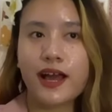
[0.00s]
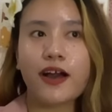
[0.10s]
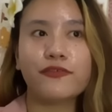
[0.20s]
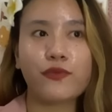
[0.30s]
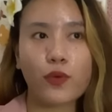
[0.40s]

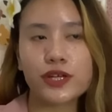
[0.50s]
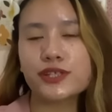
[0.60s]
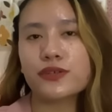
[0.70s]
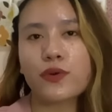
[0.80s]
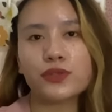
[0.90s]
afford
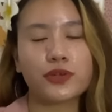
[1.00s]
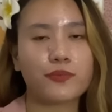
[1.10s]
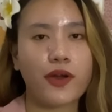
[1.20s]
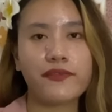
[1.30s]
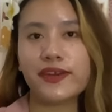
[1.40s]
to go to
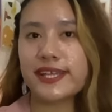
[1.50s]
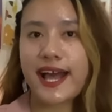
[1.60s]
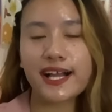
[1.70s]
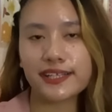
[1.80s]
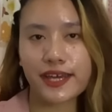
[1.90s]
private
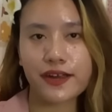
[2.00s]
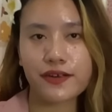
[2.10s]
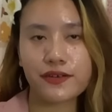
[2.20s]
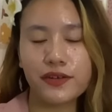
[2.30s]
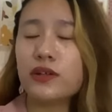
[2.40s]

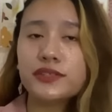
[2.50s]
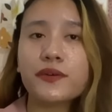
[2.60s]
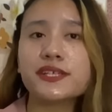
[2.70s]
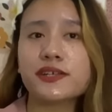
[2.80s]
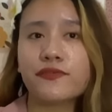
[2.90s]
healthcare. Although
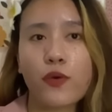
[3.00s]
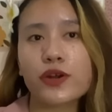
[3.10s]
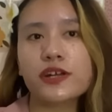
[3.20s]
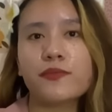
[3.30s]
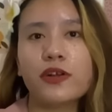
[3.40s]
it's
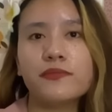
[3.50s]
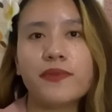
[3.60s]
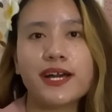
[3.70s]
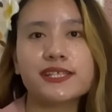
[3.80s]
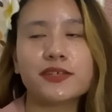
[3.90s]
affordable,
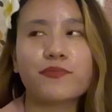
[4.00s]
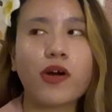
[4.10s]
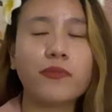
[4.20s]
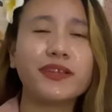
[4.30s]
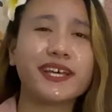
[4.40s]
but the
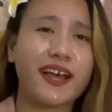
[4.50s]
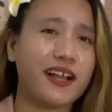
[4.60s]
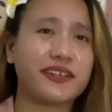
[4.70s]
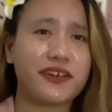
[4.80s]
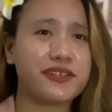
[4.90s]
public
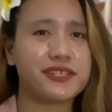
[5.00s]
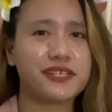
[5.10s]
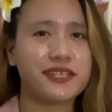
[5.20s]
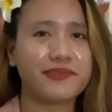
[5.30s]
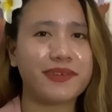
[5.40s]
healthcare
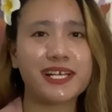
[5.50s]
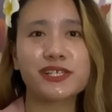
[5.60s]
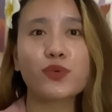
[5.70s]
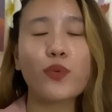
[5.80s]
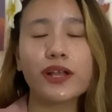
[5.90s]
system has
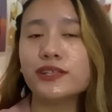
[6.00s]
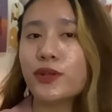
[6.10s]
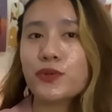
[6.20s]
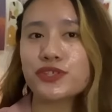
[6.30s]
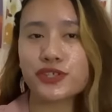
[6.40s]

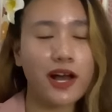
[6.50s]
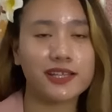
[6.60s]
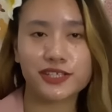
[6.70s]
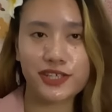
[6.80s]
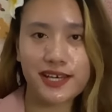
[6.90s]
well-known
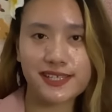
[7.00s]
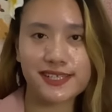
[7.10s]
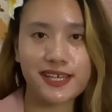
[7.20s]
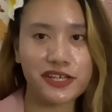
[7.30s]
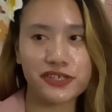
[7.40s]
challenges
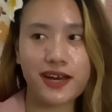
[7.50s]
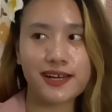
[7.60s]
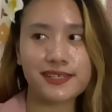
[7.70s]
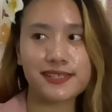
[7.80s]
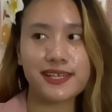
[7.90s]
such
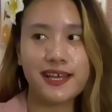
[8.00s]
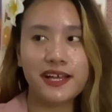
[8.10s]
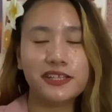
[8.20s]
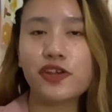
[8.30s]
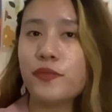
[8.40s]
as
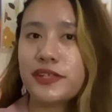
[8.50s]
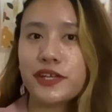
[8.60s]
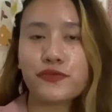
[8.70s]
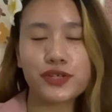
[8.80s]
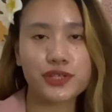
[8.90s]

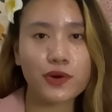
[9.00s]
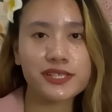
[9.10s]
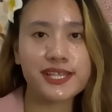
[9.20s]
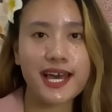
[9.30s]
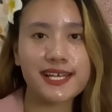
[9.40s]
limited
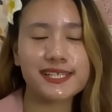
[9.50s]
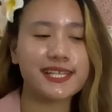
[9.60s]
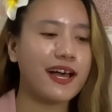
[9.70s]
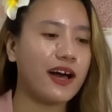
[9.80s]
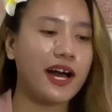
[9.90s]
resources,
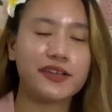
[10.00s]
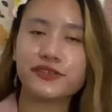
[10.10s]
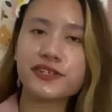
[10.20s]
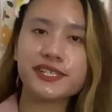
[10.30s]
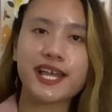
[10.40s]

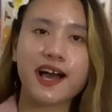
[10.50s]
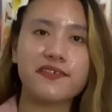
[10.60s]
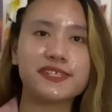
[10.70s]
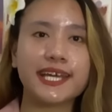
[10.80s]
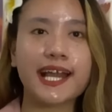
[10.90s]

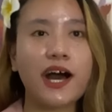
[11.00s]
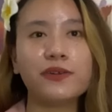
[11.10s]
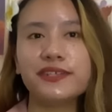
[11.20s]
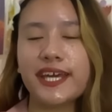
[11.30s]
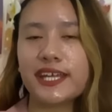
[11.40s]
understaffed, and
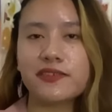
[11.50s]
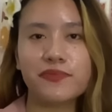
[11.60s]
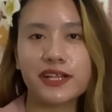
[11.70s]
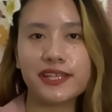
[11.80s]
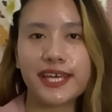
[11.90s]
outdated
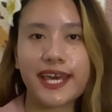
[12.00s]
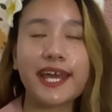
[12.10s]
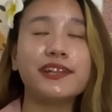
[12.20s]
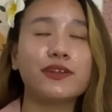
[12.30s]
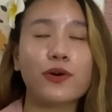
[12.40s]
building
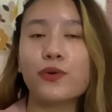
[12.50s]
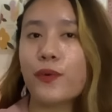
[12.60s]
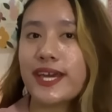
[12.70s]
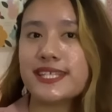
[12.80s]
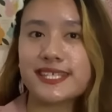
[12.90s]
and long
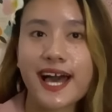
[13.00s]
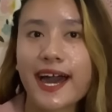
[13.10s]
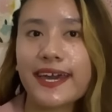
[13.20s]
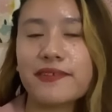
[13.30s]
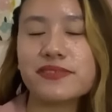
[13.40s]
wait
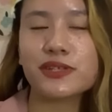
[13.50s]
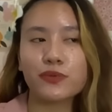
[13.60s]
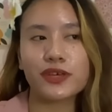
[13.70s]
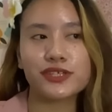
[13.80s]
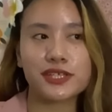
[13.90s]
times,
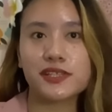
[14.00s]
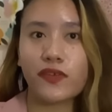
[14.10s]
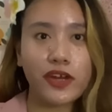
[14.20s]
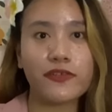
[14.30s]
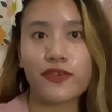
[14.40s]
which is
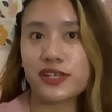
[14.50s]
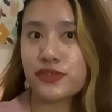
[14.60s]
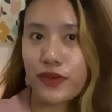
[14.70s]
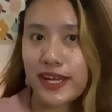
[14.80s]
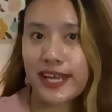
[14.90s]
very
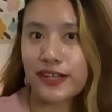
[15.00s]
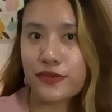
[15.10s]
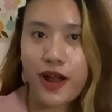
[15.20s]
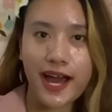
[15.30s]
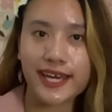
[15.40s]
frustrating,
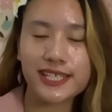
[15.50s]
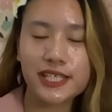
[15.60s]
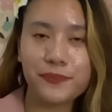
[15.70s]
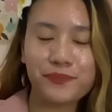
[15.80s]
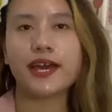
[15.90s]
right?
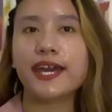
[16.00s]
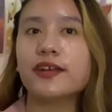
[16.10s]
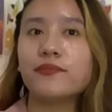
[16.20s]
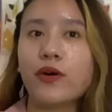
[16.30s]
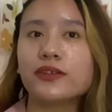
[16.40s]
And
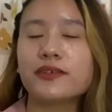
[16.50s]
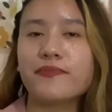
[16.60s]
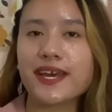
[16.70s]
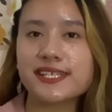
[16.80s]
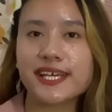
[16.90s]
among the
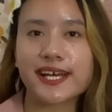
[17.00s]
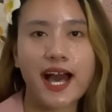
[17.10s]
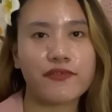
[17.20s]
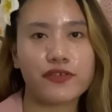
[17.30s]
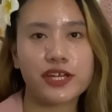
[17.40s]
basic
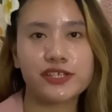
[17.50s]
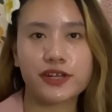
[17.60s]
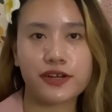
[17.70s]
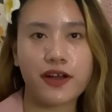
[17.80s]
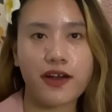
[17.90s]
coverage that
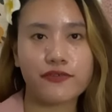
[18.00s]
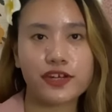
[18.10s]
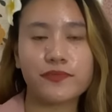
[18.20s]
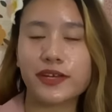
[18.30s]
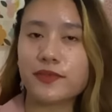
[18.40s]
are
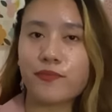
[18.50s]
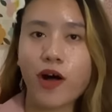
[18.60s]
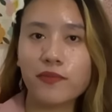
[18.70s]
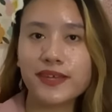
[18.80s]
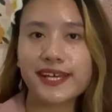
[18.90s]
covered by the
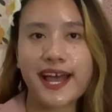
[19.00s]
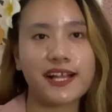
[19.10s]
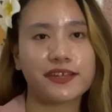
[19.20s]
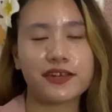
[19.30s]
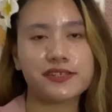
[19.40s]
public
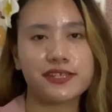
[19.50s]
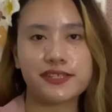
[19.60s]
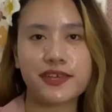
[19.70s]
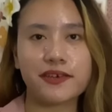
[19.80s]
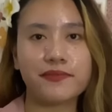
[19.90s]
healthcare
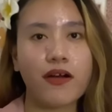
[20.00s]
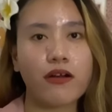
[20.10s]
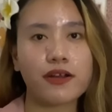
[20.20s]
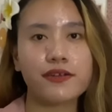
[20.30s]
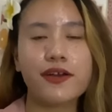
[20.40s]
system
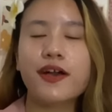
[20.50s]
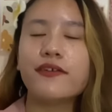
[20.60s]
are